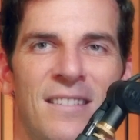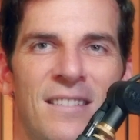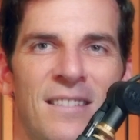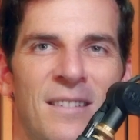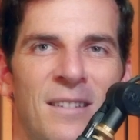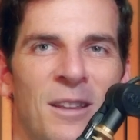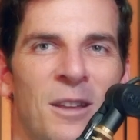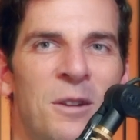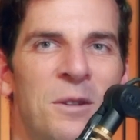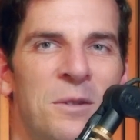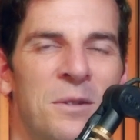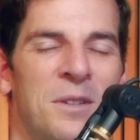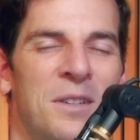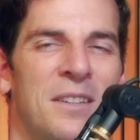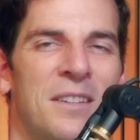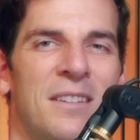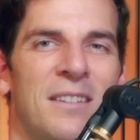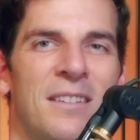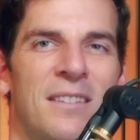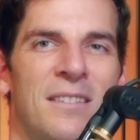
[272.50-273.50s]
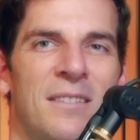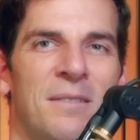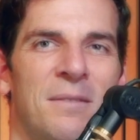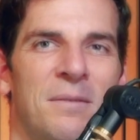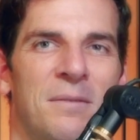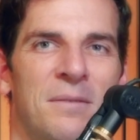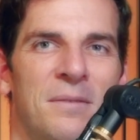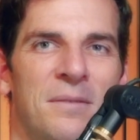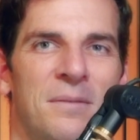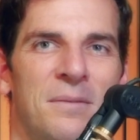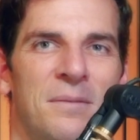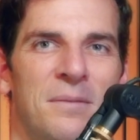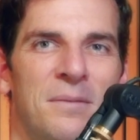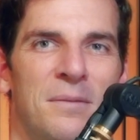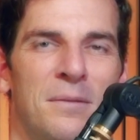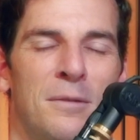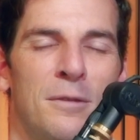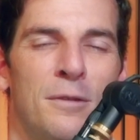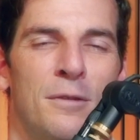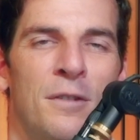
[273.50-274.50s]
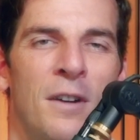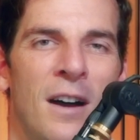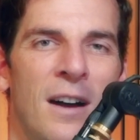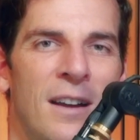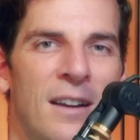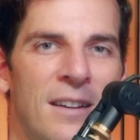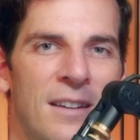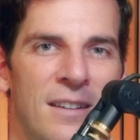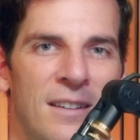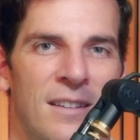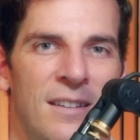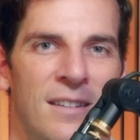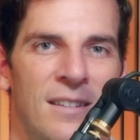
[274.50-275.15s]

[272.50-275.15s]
loose, fun,